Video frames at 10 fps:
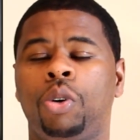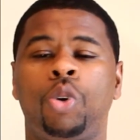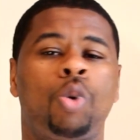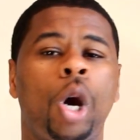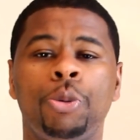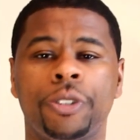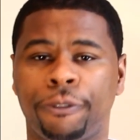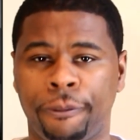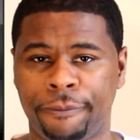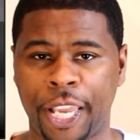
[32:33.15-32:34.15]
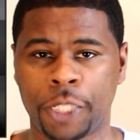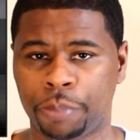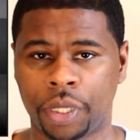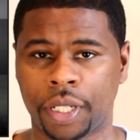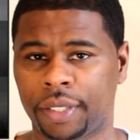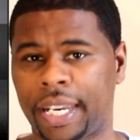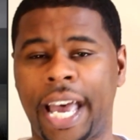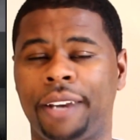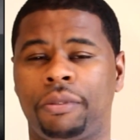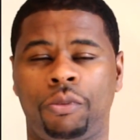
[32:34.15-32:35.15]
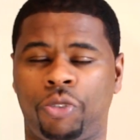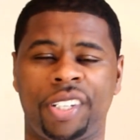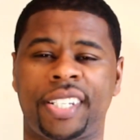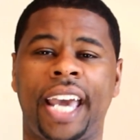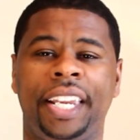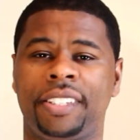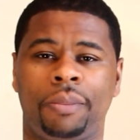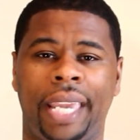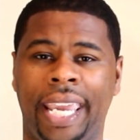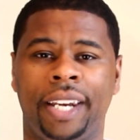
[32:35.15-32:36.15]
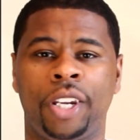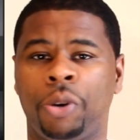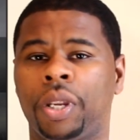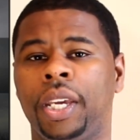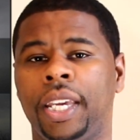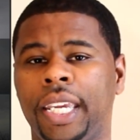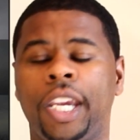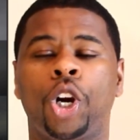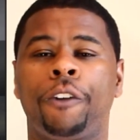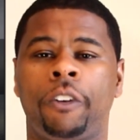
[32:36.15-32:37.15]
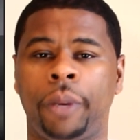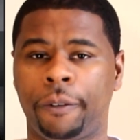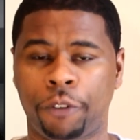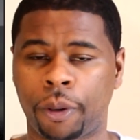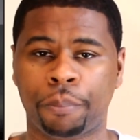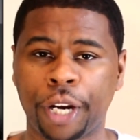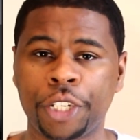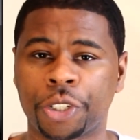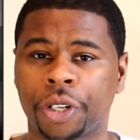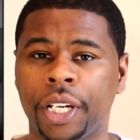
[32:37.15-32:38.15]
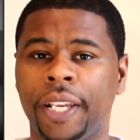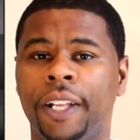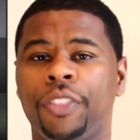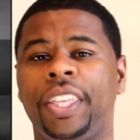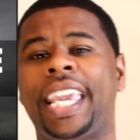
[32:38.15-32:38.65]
quotes from Facebook, not reciting some antidote he heard from a, from a preacher, the